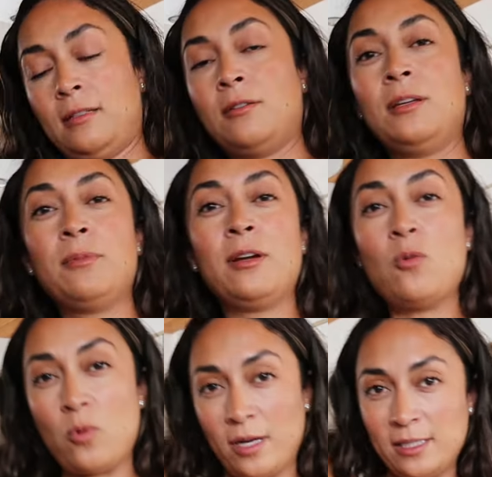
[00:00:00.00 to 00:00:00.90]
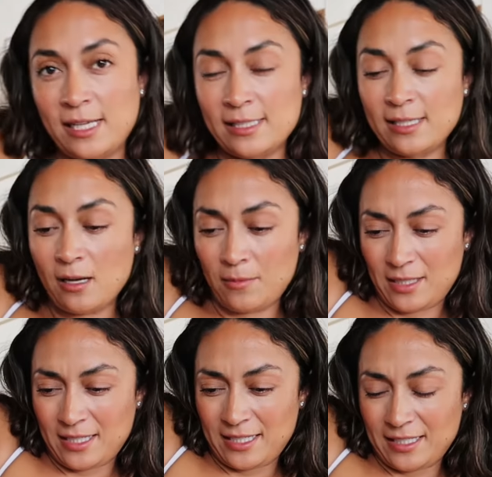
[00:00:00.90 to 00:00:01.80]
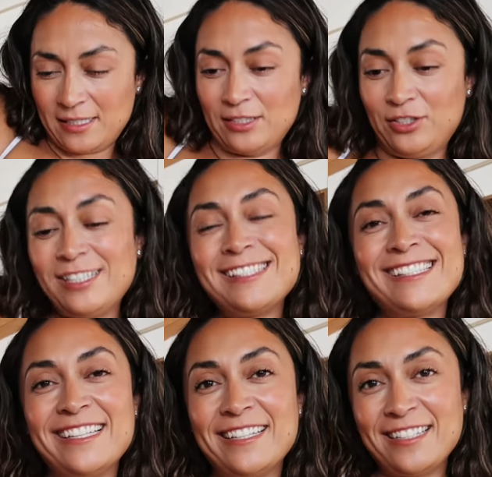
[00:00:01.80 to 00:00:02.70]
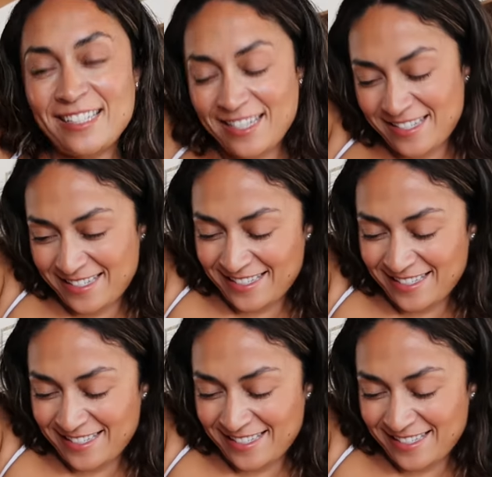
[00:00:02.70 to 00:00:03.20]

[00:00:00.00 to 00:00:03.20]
I only bring one glass out because Jason